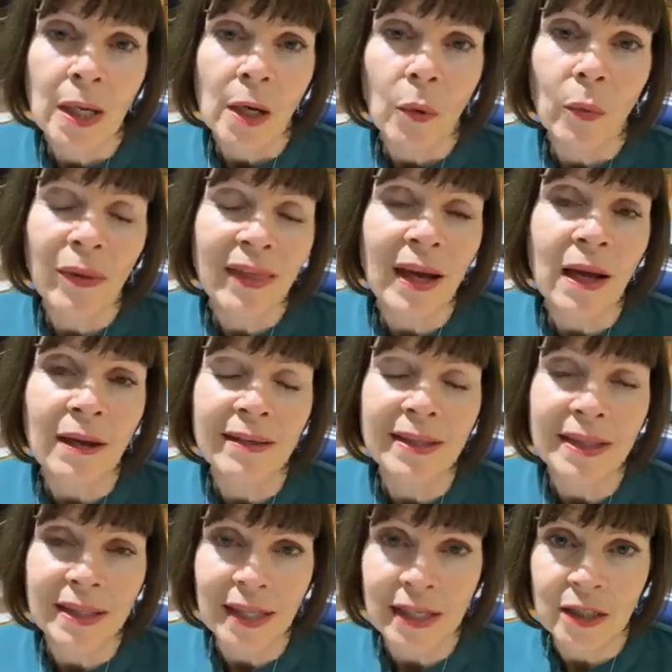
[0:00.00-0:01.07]
without
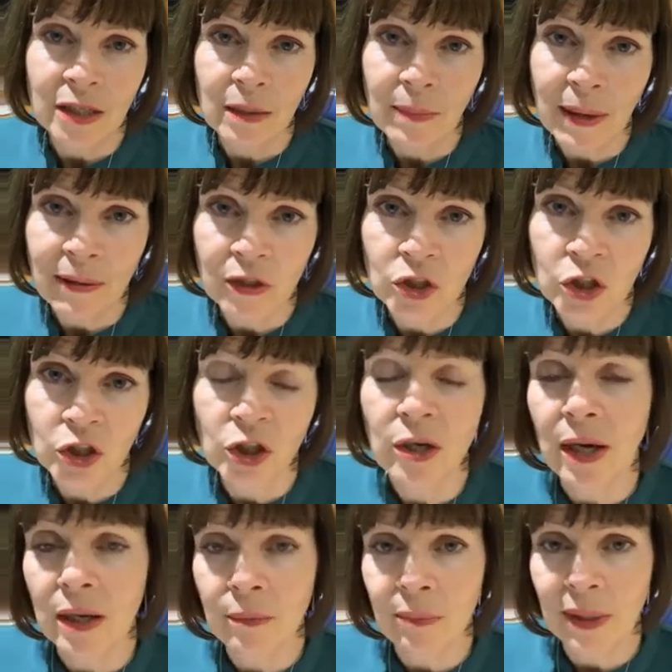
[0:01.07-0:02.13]
understanding about the sugar
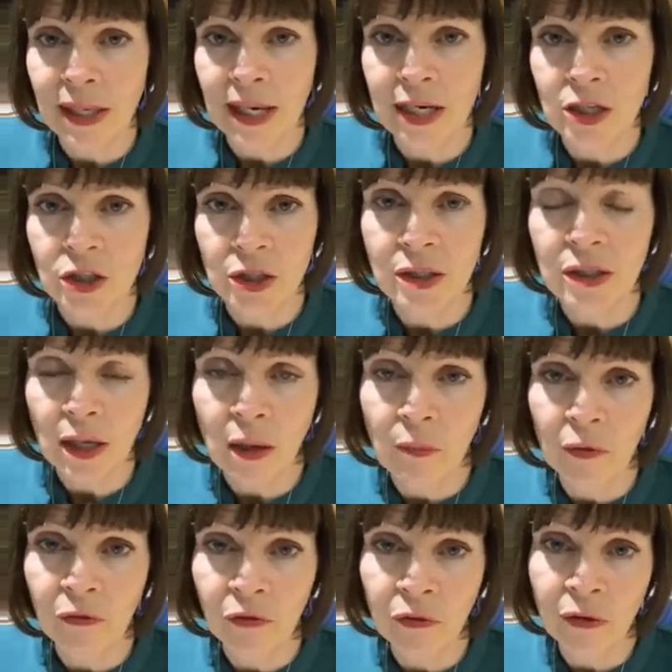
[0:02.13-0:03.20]
implications coming
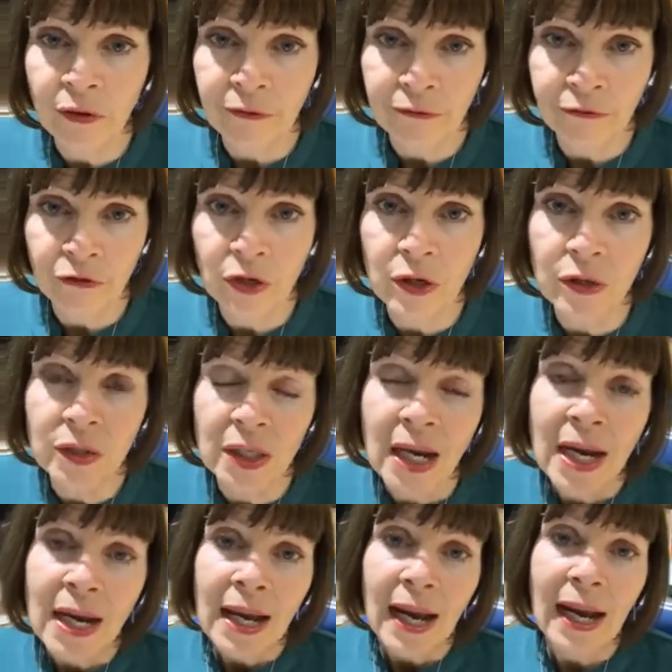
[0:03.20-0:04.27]
from that fruit.
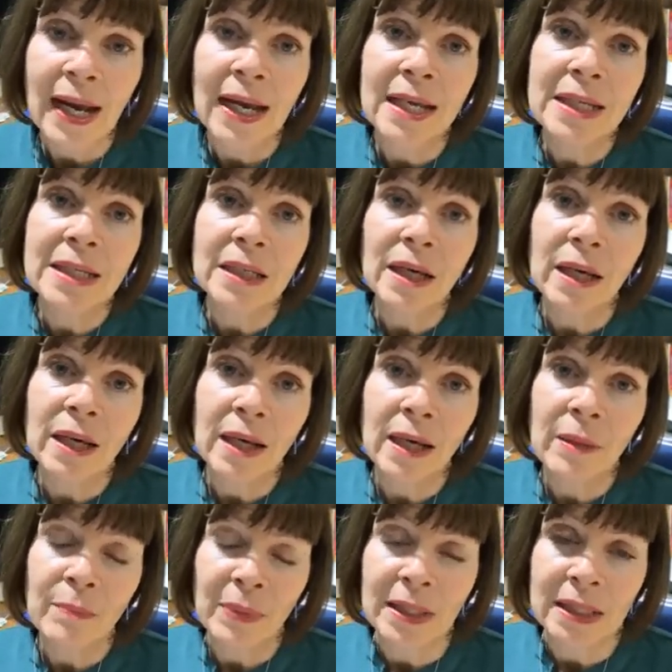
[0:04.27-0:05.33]
And
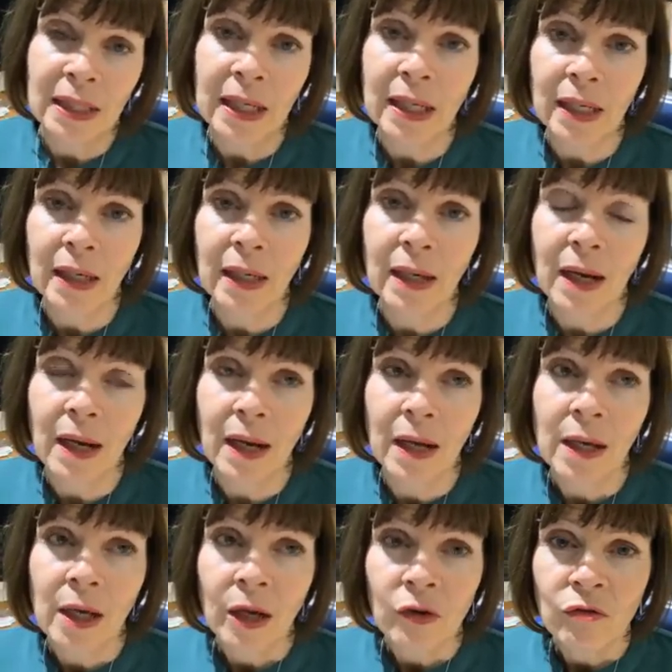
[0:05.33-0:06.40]
in particular,
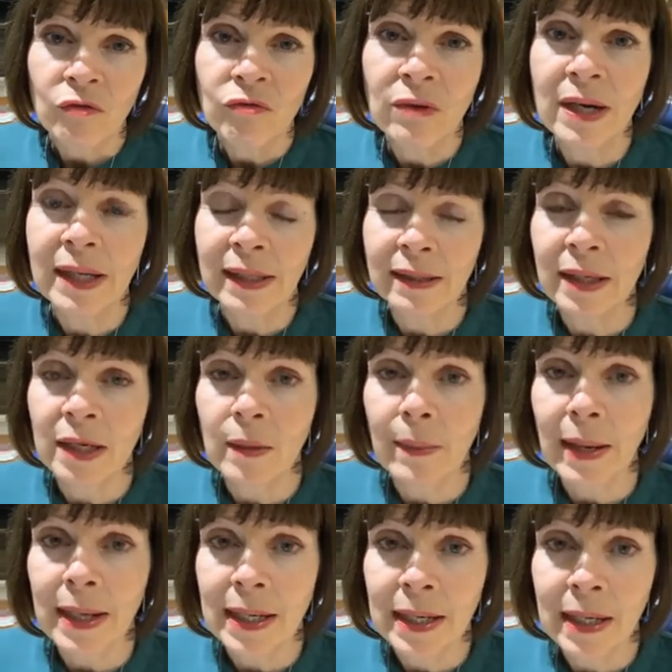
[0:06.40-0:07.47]
really think
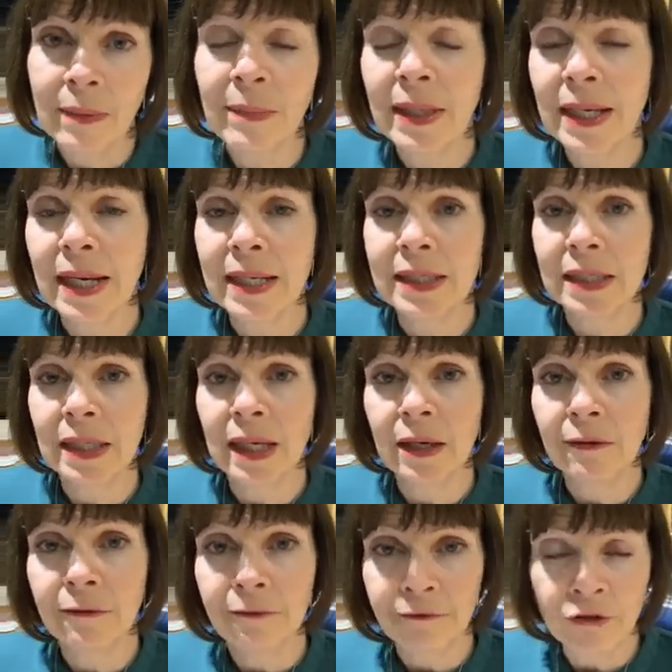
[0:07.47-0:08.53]
about eliminating
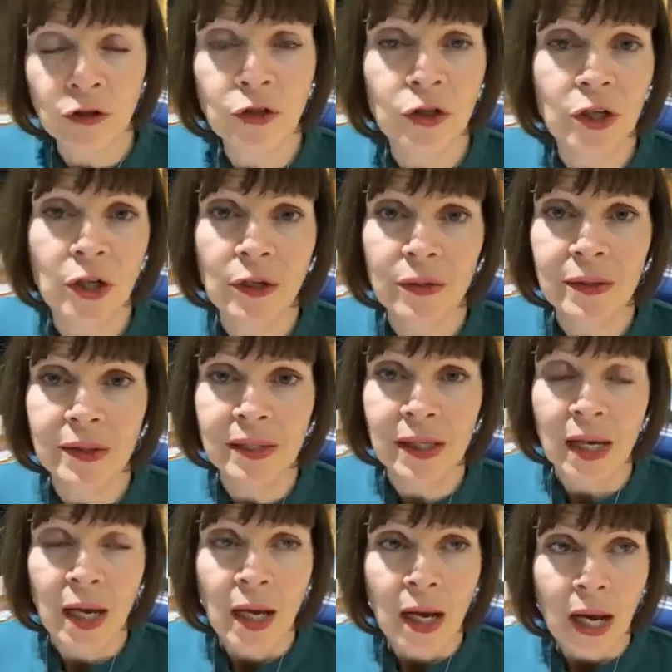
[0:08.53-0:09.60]
fruit juice
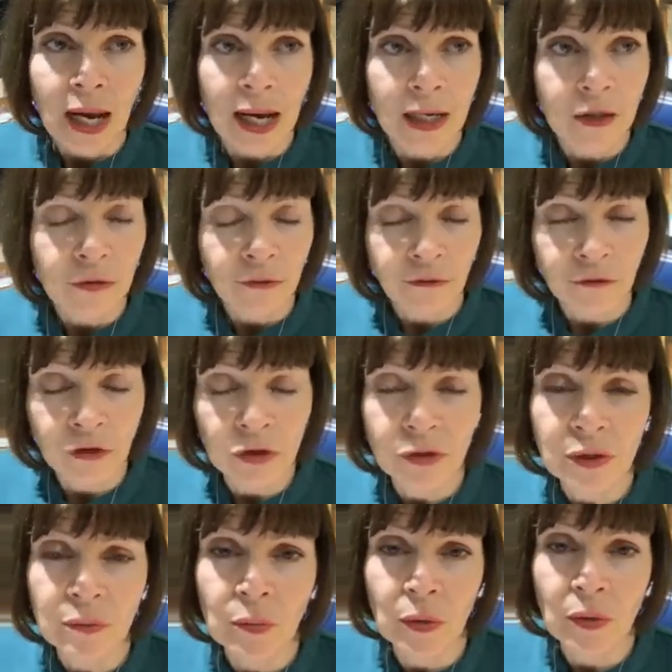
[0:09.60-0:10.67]
and fruit
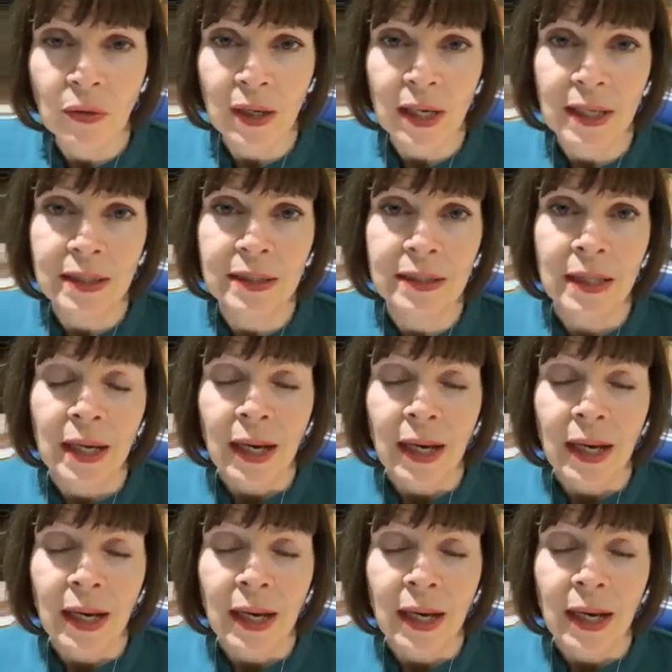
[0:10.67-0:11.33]
smoothies